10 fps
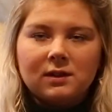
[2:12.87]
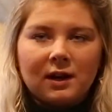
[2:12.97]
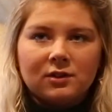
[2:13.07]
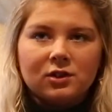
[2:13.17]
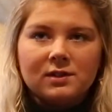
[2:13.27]

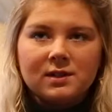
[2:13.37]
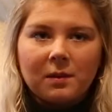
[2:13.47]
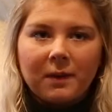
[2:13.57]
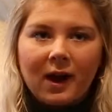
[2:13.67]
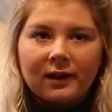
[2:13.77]
kind of took a
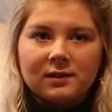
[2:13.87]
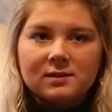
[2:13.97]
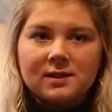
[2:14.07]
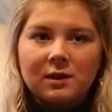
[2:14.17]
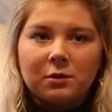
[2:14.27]
step back
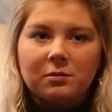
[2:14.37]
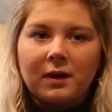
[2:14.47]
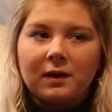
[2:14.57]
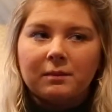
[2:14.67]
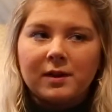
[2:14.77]
and stayed with
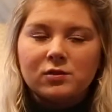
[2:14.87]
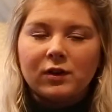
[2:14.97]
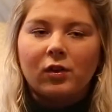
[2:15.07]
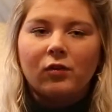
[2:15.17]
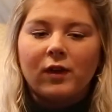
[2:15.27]
my best
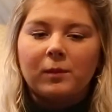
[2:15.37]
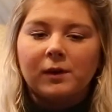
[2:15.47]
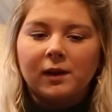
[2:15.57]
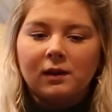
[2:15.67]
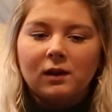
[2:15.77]
friend's
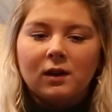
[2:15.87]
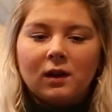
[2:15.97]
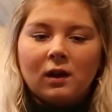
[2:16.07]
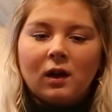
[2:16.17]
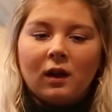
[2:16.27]
family
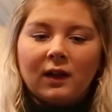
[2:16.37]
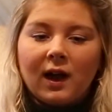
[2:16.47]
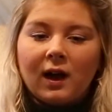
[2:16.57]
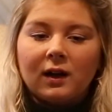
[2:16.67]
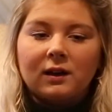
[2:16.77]
a
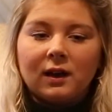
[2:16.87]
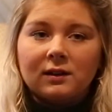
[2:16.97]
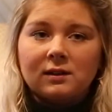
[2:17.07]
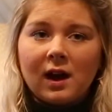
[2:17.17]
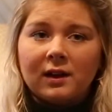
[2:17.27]
lot. And
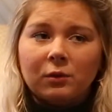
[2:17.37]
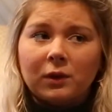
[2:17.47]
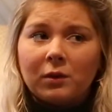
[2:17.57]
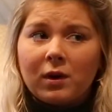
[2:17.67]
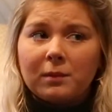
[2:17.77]
I didn't
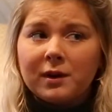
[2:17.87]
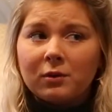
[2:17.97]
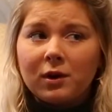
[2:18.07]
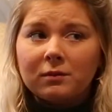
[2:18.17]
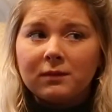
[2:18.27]
really want to be
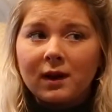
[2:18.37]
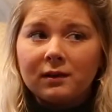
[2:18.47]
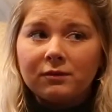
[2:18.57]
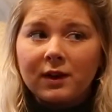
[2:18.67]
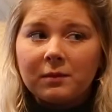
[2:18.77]
around
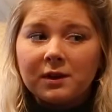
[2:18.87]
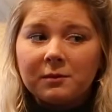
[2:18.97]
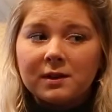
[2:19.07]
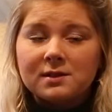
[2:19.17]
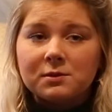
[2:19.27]
my family
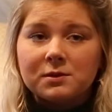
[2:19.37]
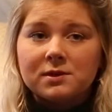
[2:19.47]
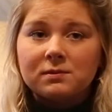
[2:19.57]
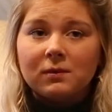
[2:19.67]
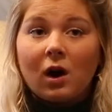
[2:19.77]
because it
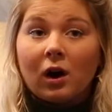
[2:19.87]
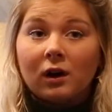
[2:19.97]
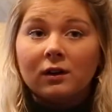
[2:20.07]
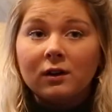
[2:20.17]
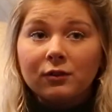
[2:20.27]
was
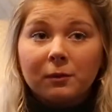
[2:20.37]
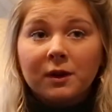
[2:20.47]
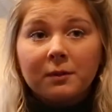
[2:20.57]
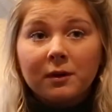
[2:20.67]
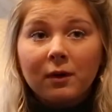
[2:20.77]
harder for
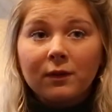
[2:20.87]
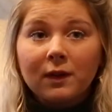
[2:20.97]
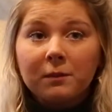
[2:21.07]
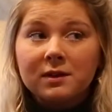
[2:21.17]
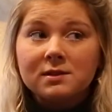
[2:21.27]
me to be around
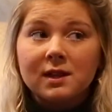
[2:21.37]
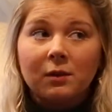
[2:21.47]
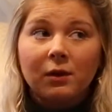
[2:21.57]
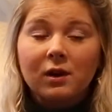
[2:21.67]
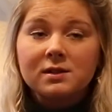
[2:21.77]
them because
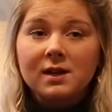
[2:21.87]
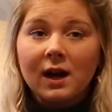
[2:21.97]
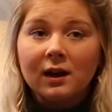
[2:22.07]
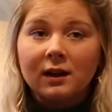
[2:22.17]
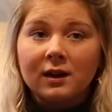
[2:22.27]
they were all
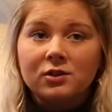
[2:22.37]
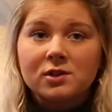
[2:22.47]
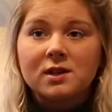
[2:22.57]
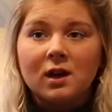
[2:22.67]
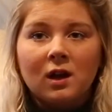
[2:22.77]
sad, and
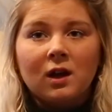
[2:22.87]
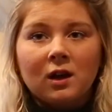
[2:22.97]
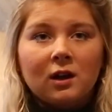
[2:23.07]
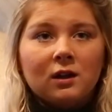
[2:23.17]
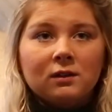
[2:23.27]

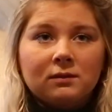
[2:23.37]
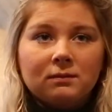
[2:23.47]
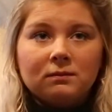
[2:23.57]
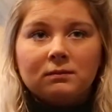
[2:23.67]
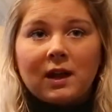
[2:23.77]

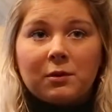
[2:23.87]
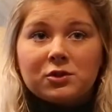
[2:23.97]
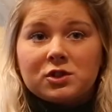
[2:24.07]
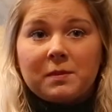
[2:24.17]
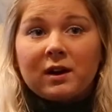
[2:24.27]
that
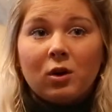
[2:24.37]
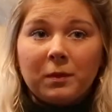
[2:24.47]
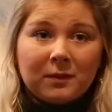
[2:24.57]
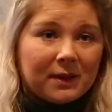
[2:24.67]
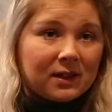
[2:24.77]
was just my
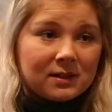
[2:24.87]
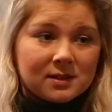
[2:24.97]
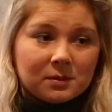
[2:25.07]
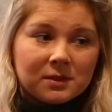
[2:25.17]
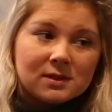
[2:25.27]
coping
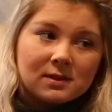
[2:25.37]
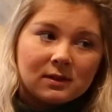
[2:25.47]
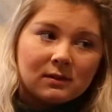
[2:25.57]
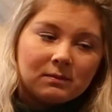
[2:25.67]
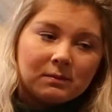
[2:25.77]
mechanism,
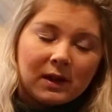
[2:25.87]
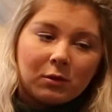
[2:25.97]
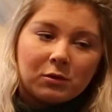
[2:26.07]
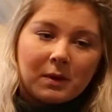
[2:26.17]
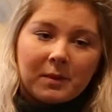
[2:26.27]
is
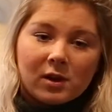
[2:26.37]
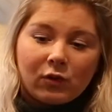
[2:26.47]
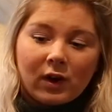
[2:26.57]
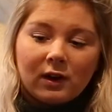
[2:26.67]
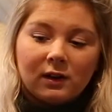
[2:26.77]
being with my best
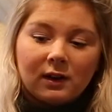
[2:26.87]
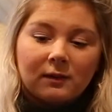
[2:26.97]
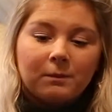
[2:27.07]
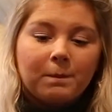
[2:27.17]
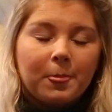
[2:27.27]
friend
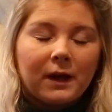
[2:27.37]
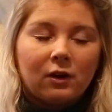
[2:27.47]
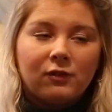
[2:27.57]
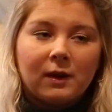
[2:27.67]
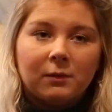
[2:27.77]
and
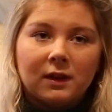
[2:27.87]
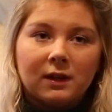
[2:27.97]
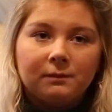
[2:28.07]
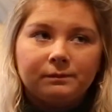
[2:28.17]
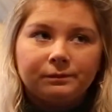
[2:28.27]
her family.